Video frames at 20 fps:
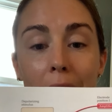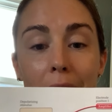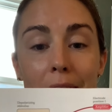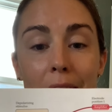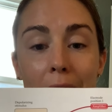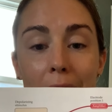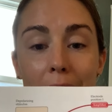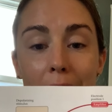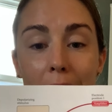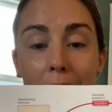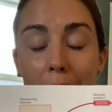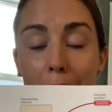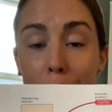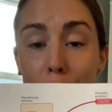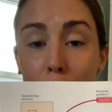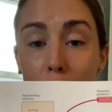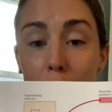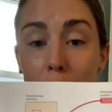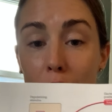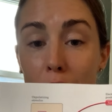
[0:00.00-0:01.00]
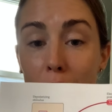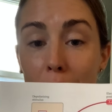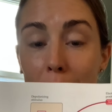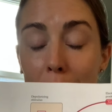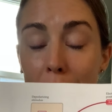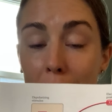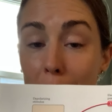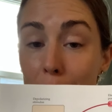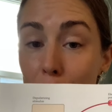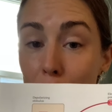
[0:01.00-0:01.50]
that every
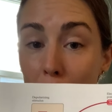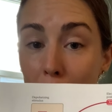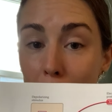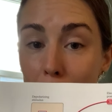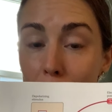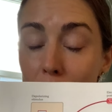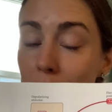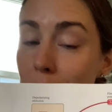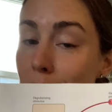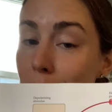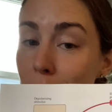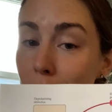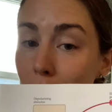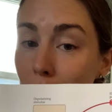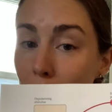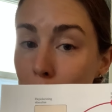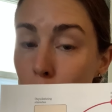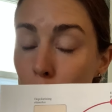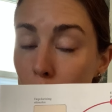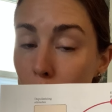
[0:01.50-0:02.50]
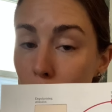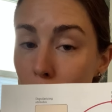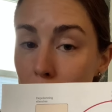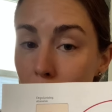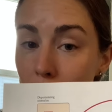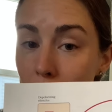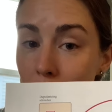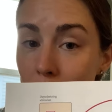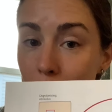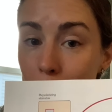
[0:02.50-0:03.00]
neuron that fires is an electrical
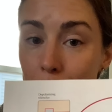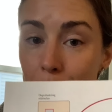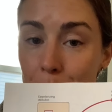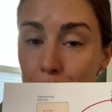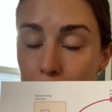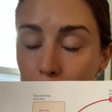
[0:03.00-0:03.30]
system.